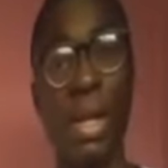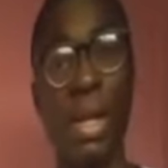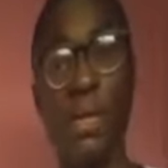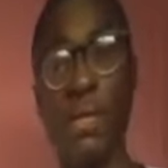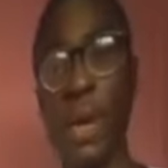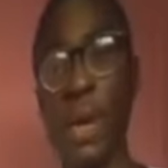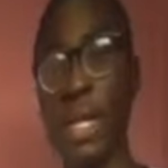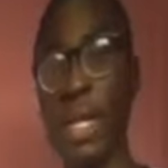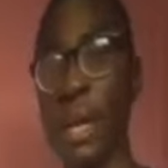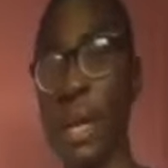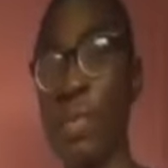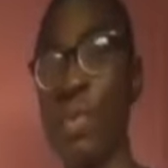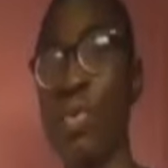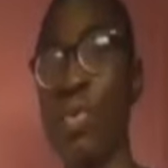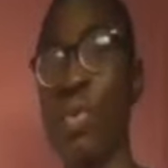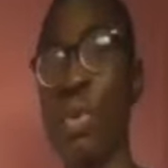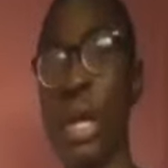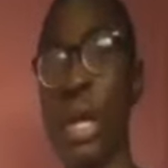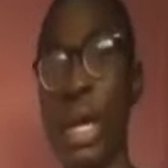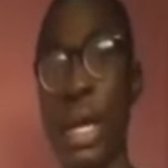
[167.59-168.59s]
For
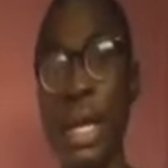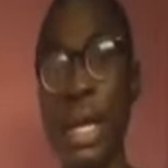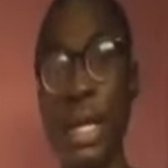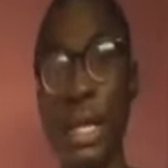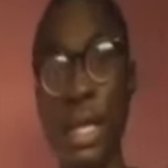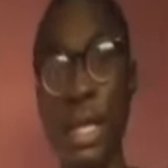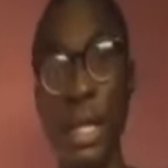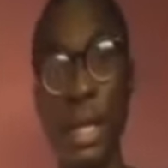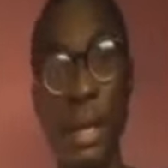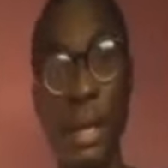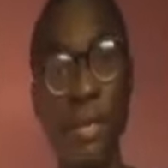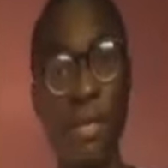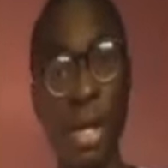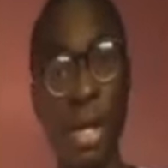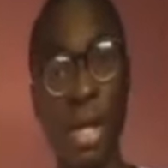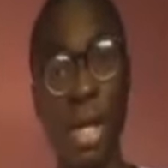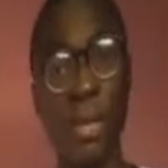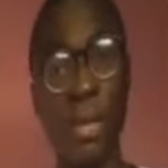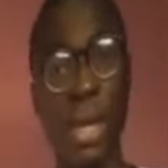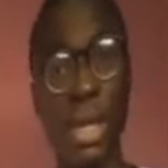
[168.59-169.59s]
example, if you are
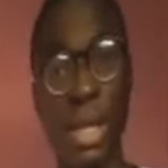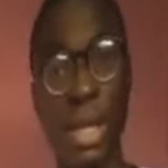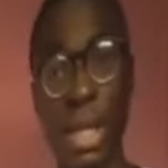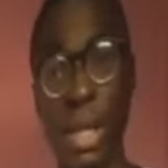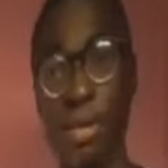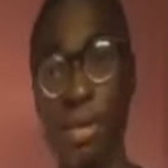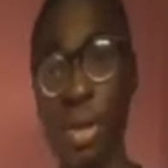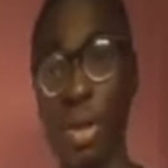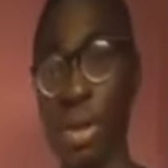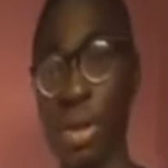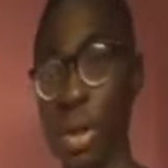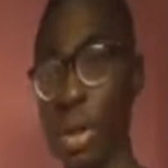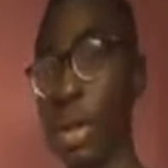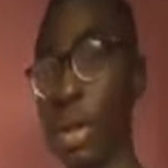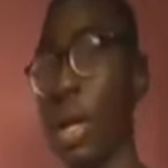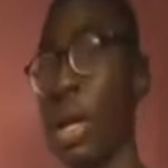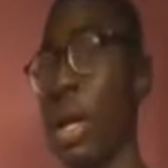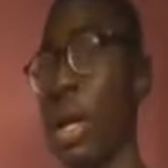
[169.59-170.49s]
talking about an equation